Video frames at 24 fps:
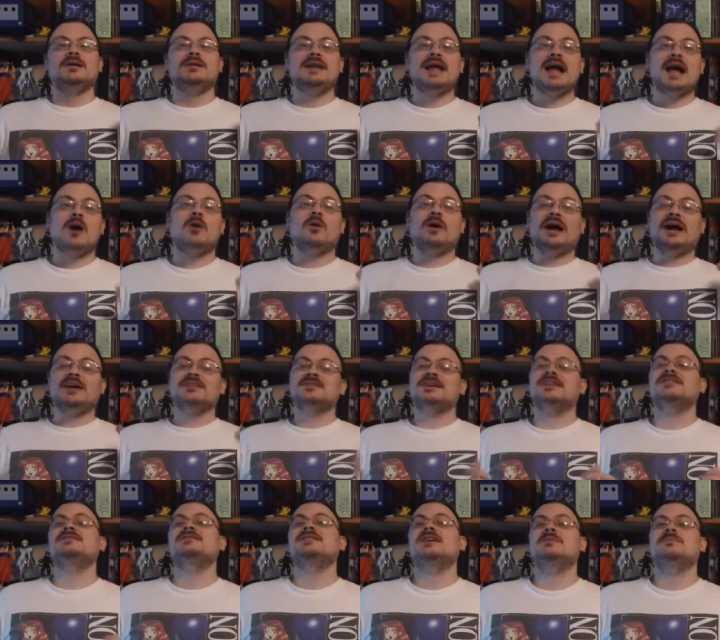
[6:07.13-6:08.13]
Now, as
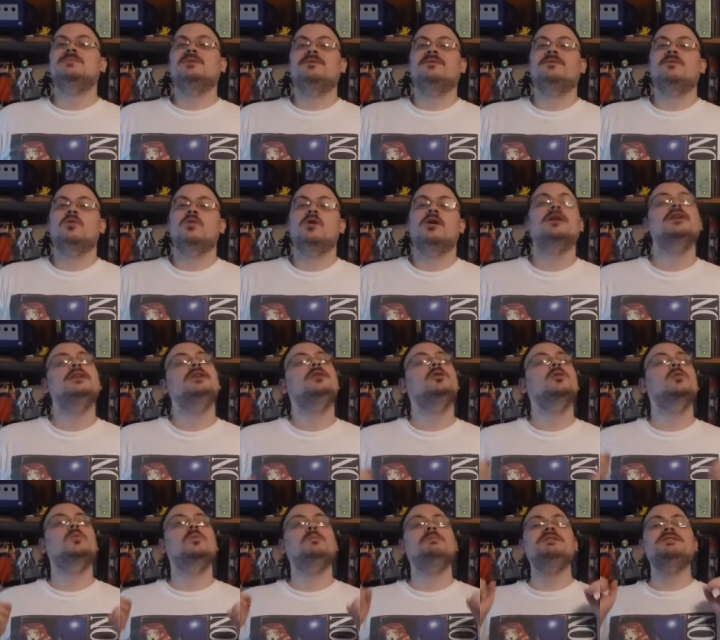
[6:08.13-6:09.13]
I said before,
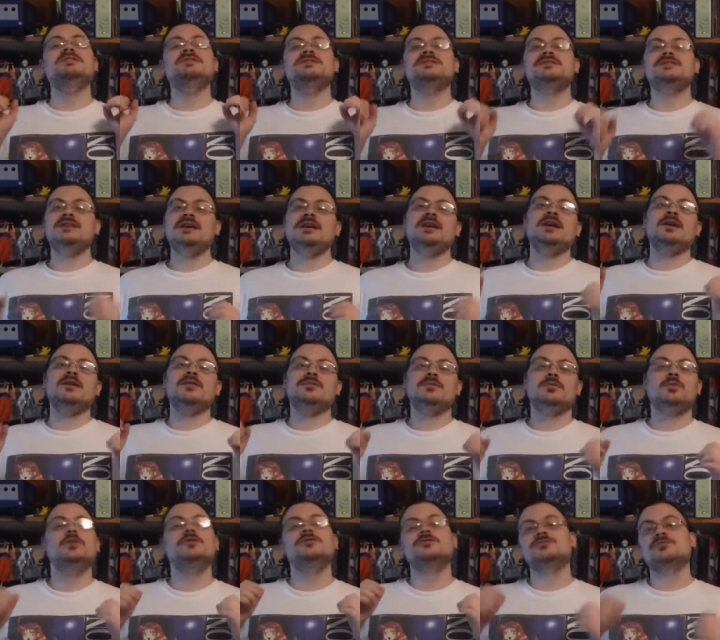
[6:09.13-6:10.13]
you will be seeing
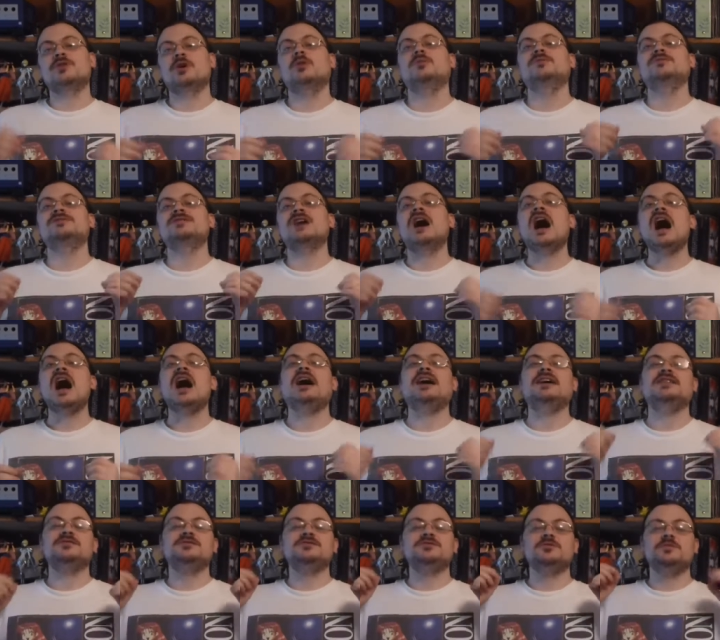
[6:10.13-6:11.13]
through a drone's
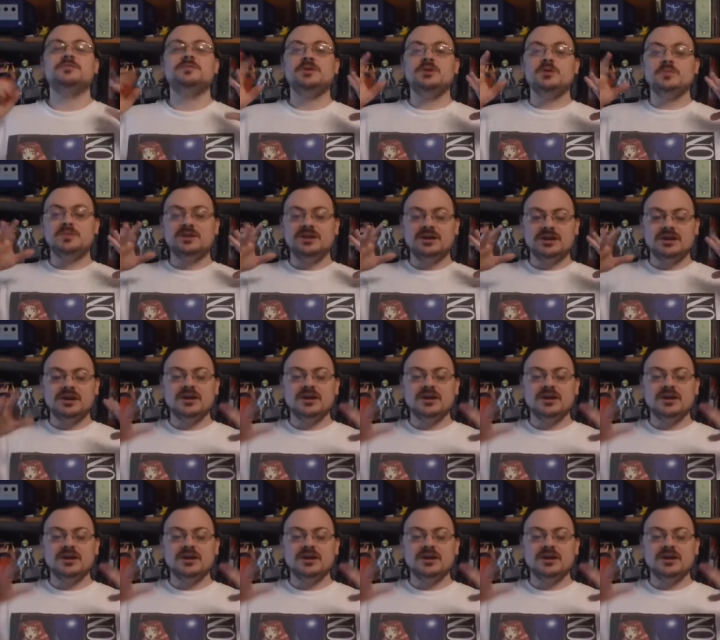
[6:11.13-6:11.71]
eyes should you be